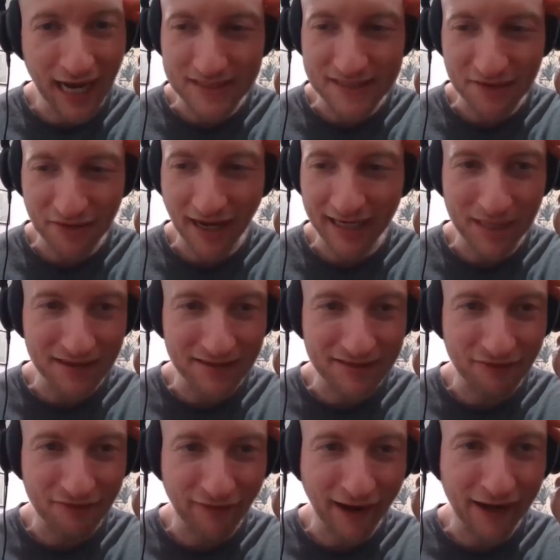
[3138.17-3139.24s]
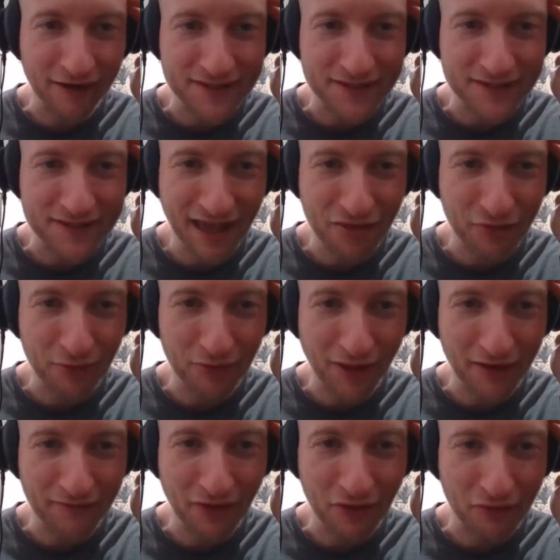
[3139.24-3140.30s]
can still give me the fire to get through a
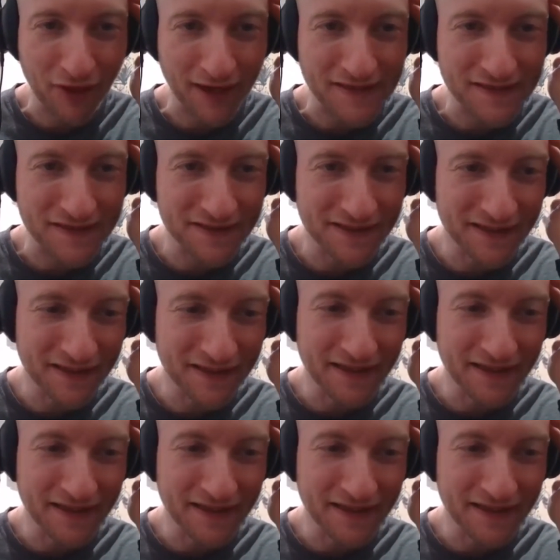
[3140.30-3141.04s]
lot of other things.